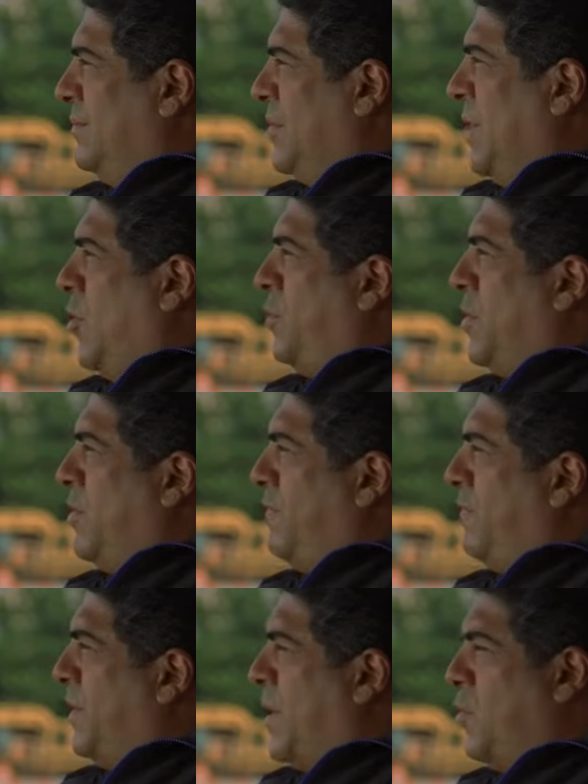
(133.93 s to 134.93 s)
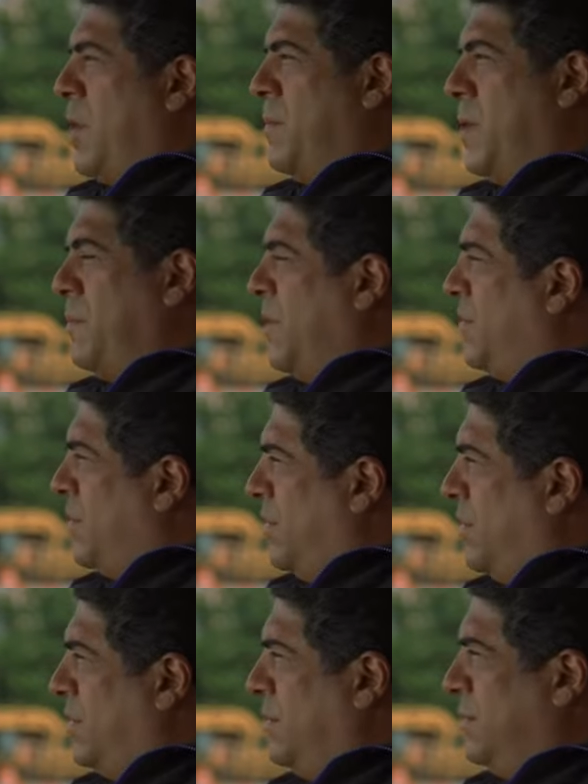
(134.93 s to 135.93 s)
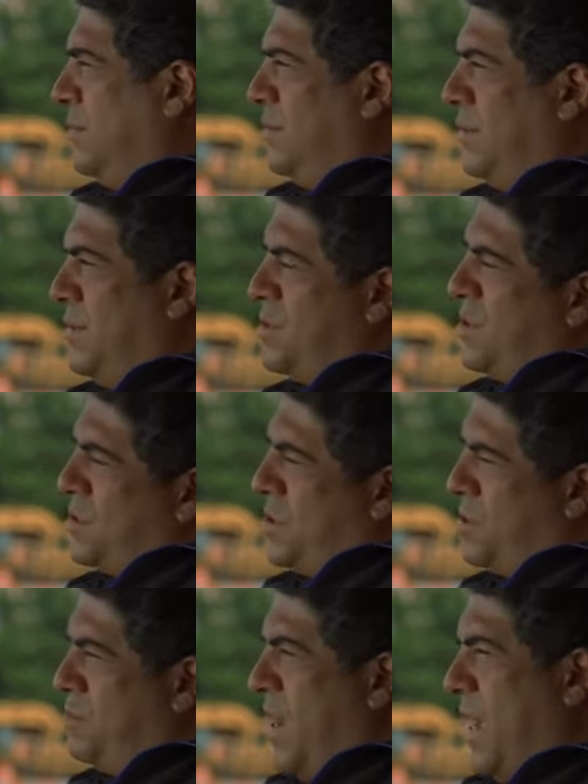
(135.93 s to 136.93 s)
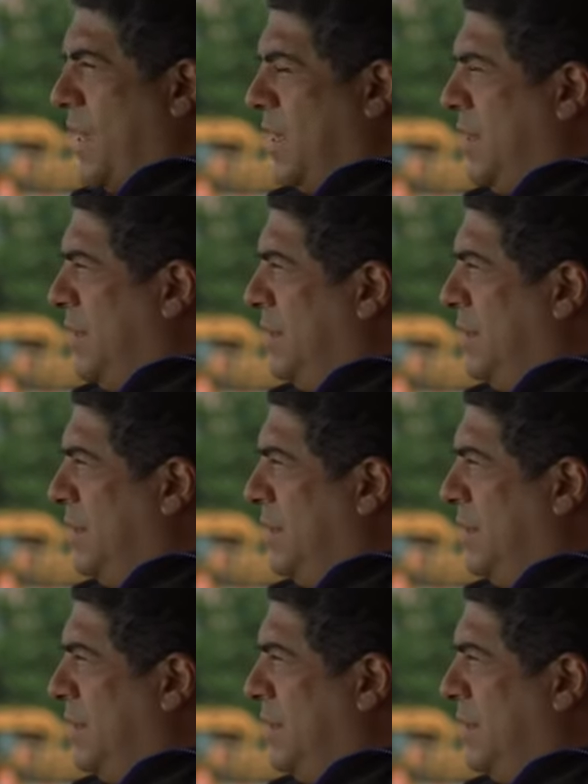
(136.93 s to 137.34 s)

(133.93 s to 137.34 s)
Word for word: Well, I hope you don't feel that way about me, Tony. It's just this back.